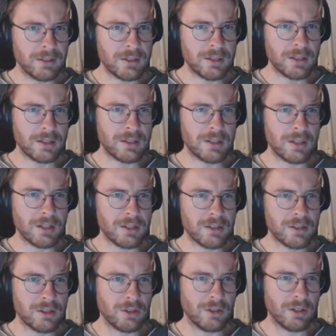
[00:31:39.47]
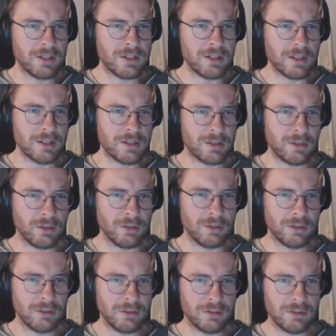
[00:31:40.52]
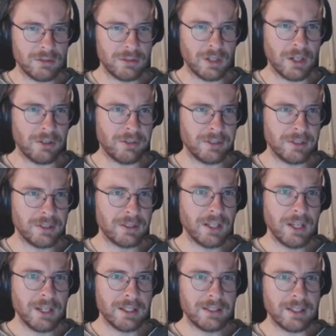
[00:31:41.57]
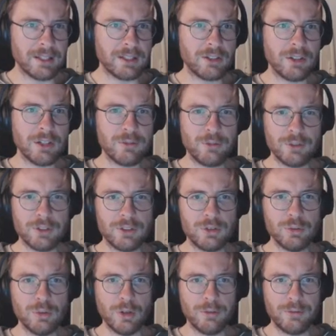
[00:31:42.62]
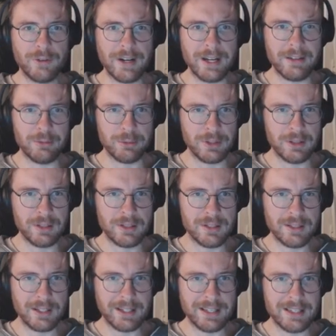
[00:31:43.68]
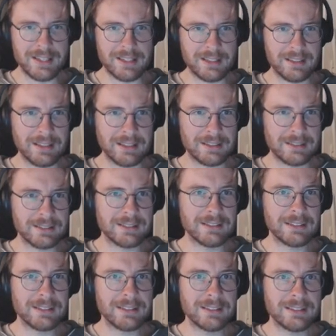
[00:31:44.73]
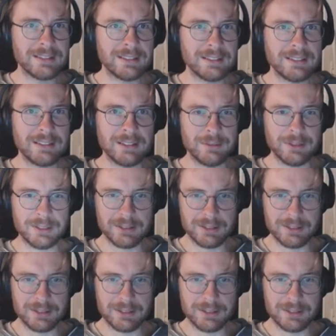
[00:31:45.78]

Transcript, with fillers: it's, it's not so, it's not so rounded. They are going for the two oh five with this, I can see that. I mean,